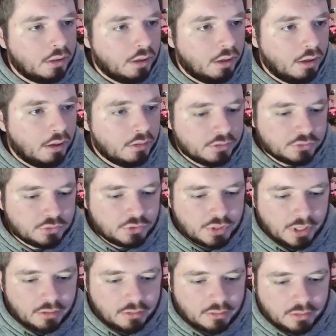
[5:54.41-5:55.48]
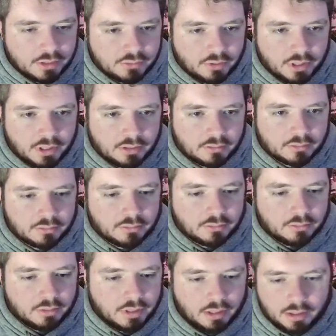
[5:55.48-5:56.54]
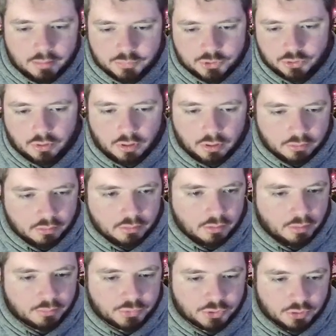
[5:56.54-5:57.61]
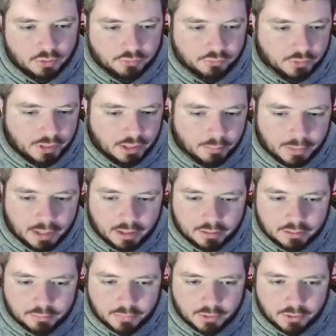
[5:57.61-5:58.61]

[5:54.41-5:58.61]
Lizard Tail, that's great, and I'm sure I'll forget about it.